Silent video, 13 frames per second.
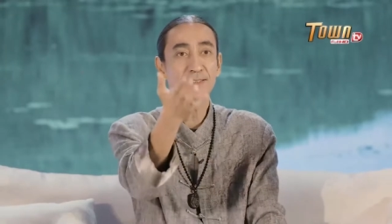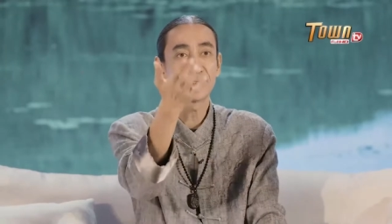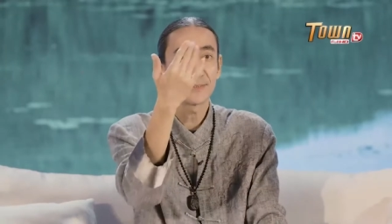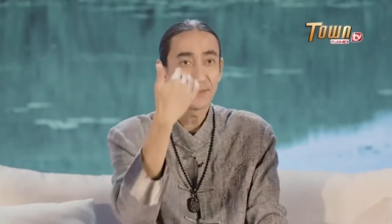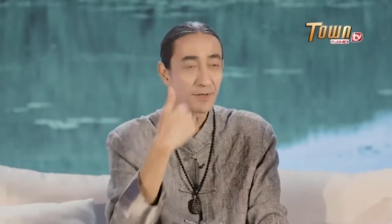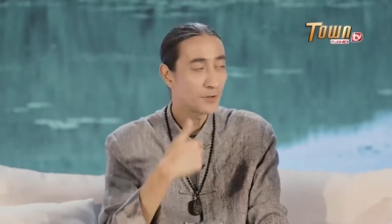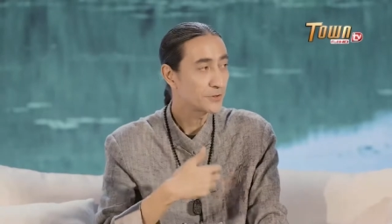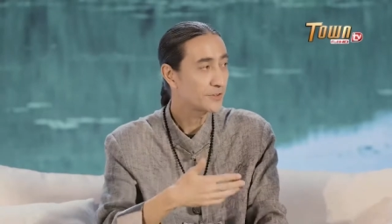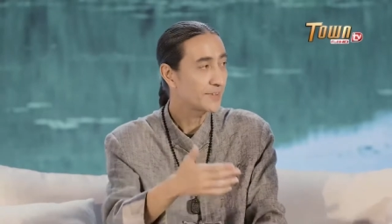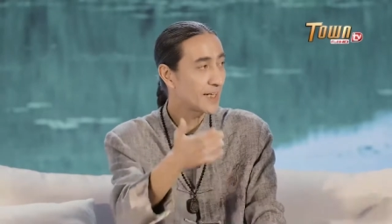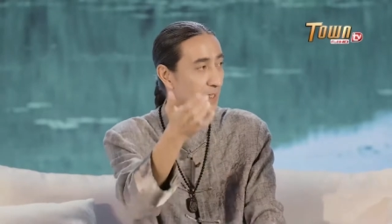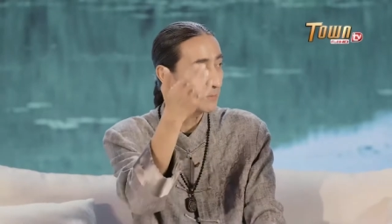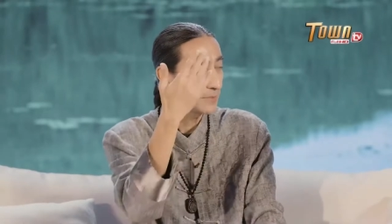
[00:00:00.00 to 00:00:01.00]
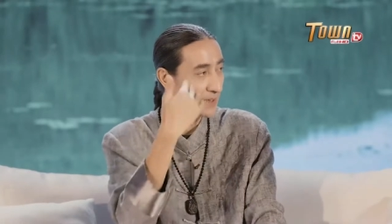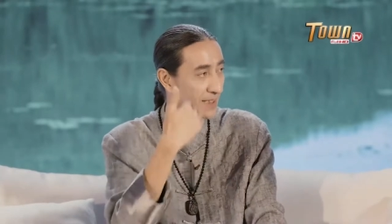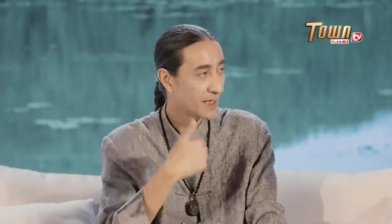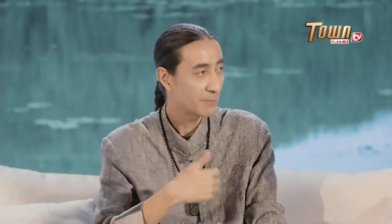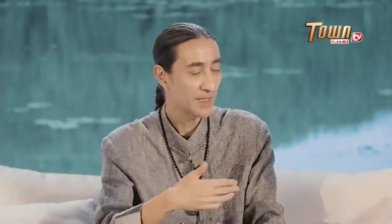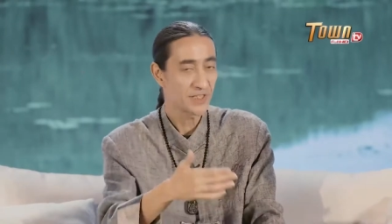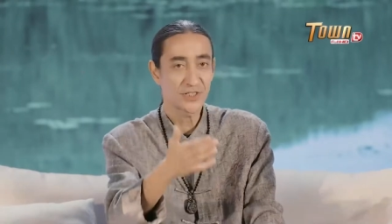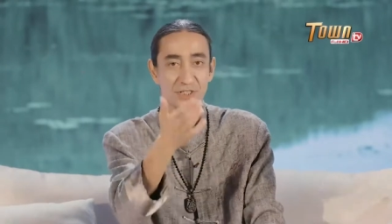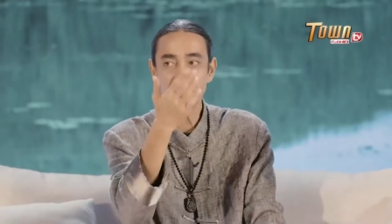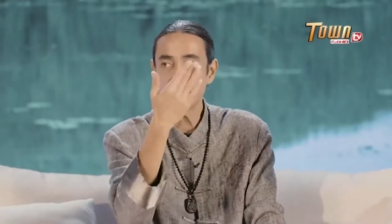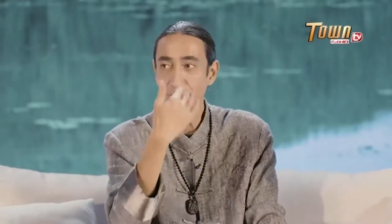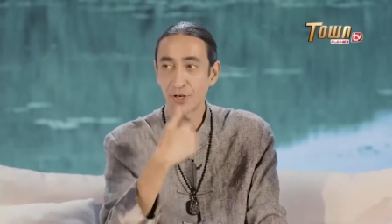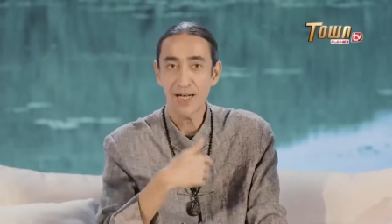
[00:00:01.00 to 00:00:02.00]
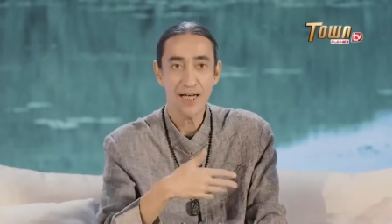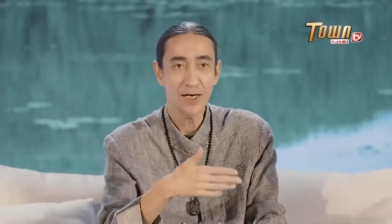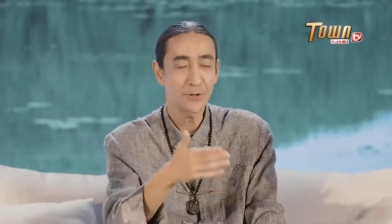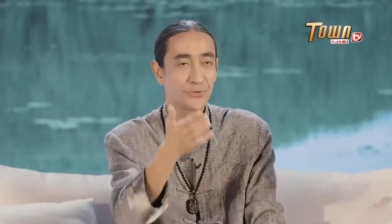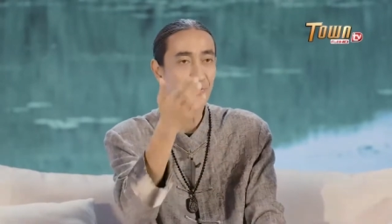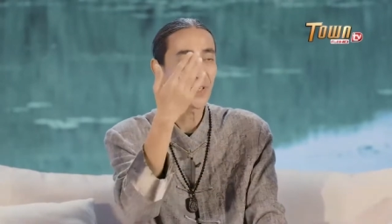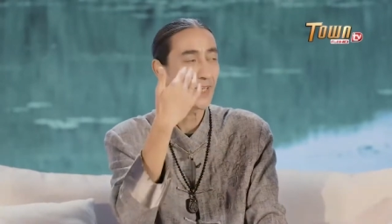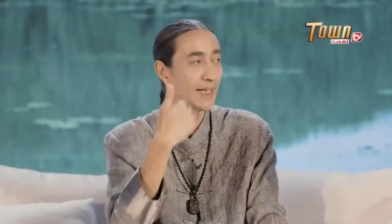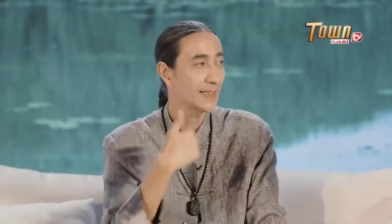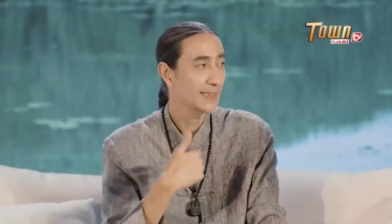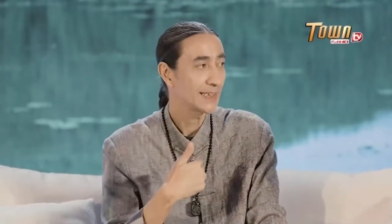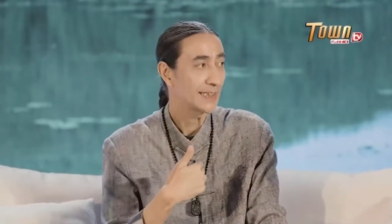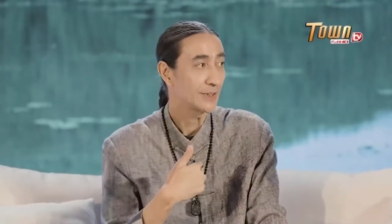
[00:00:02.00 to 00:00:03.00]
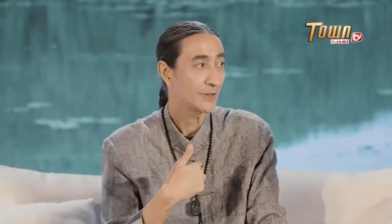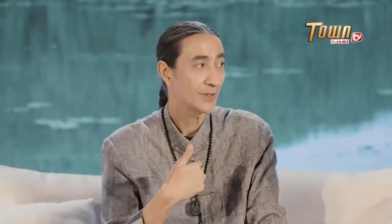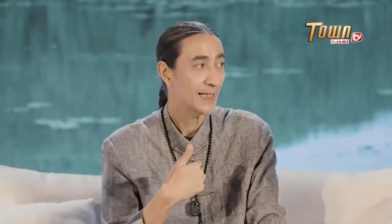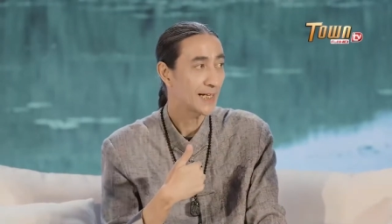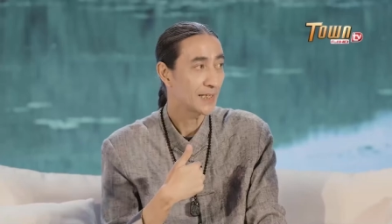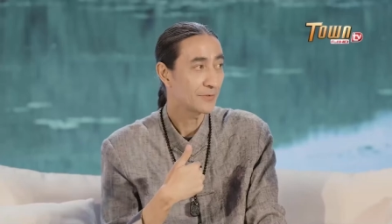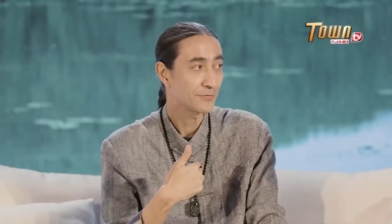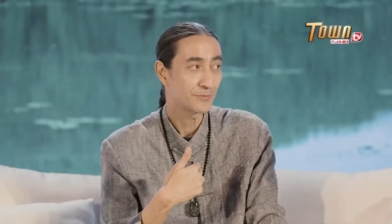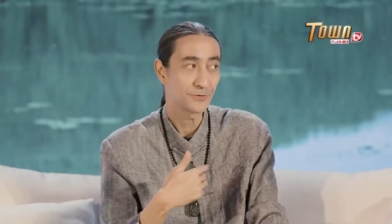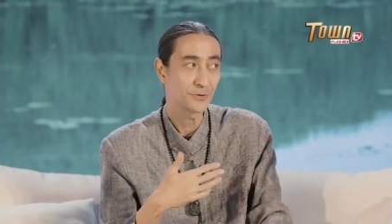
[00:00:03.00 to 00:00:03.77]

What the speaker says: get all the time garbage in your house and in your life.